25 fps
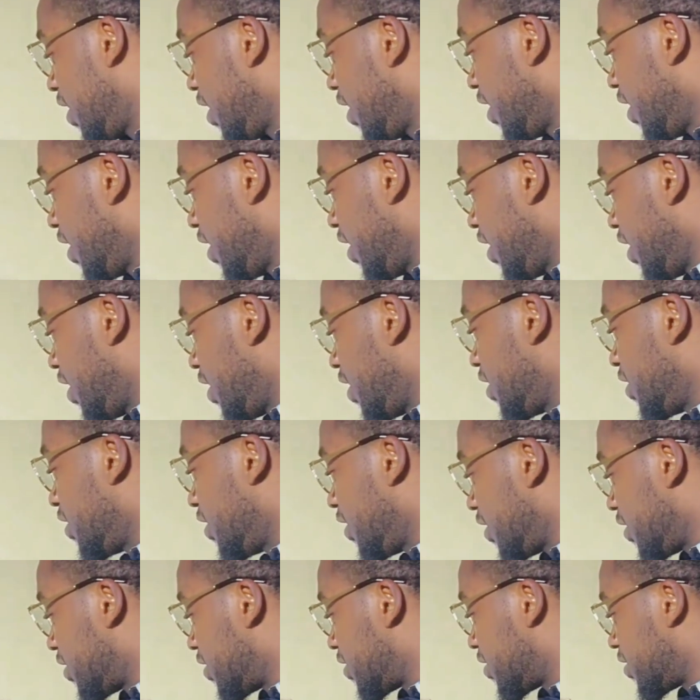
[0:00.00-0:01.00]

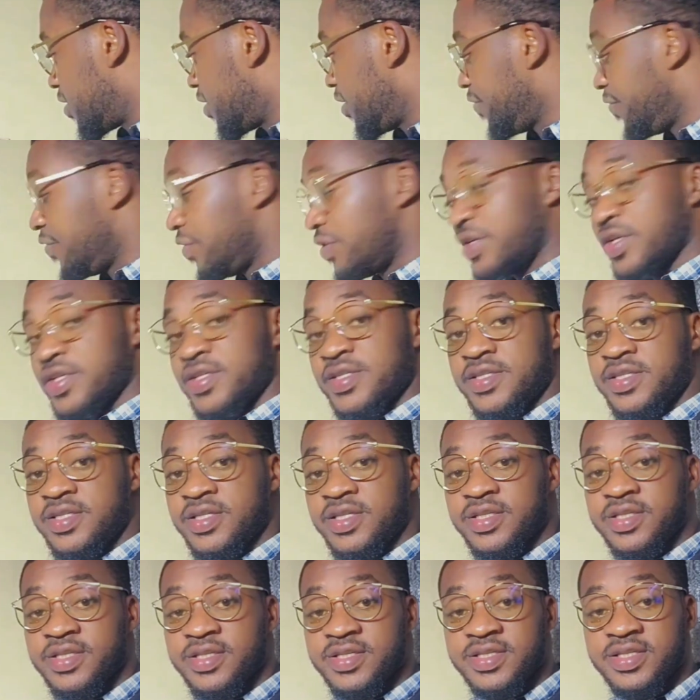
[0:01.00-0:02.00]
and if you can
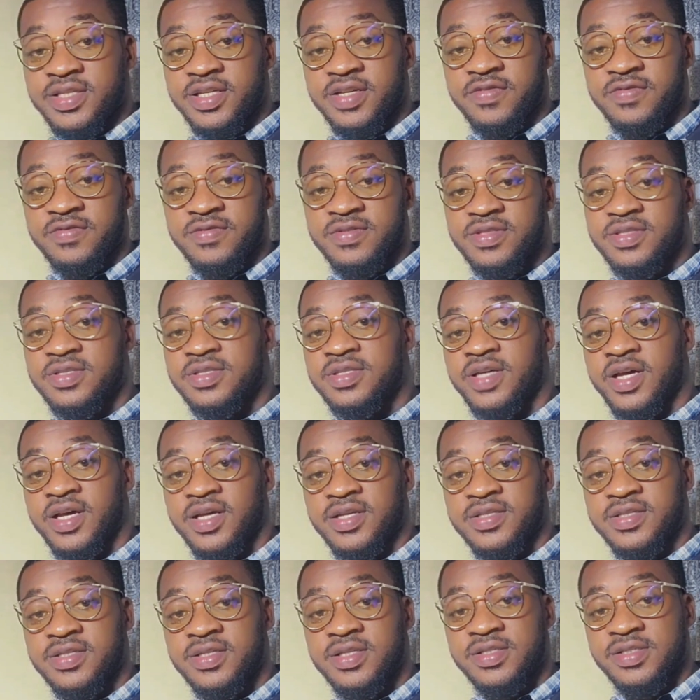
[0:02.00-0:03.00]
see, the
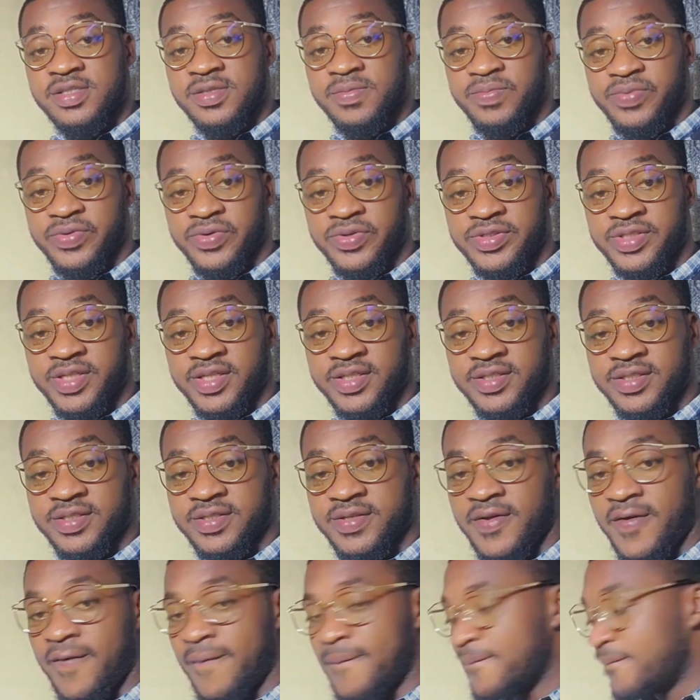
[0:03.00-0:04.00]
self-test is in
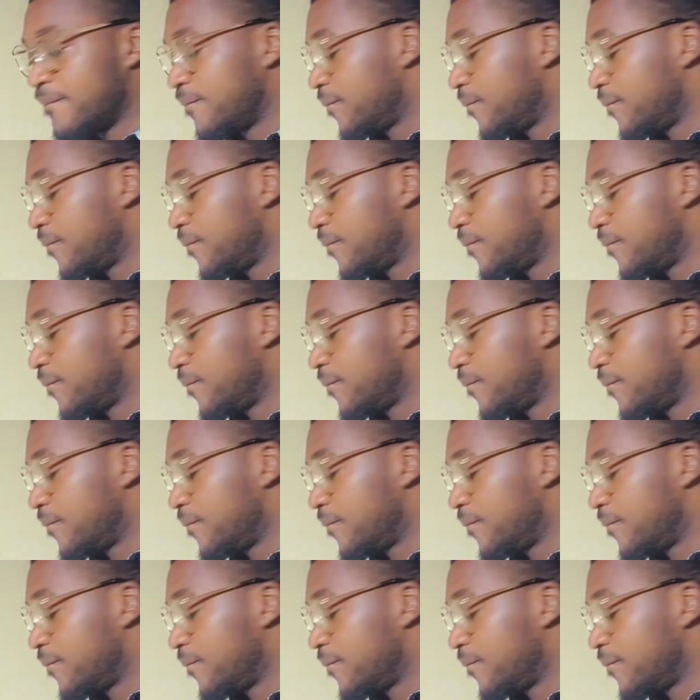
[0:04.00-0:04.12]
process.